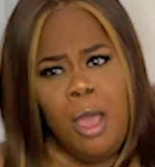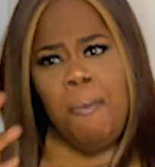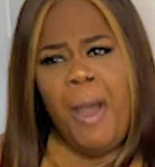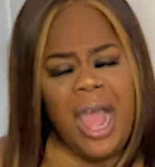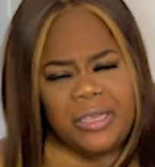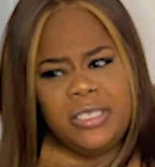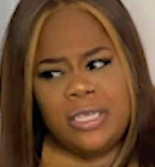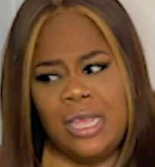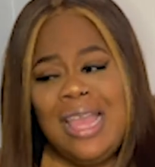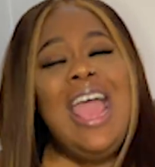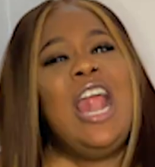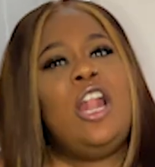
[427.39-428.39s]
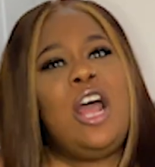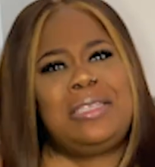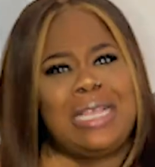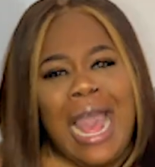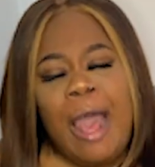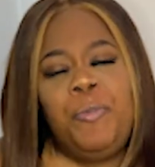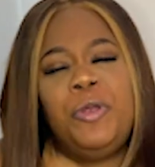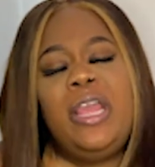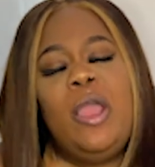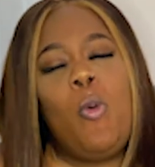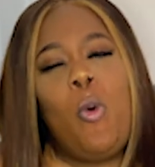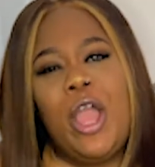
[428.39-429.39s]
But a lot can happen
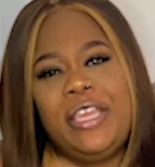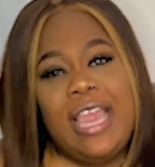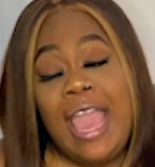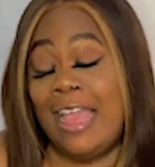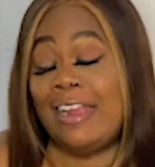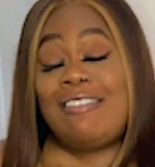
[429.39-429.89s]
in 1 year.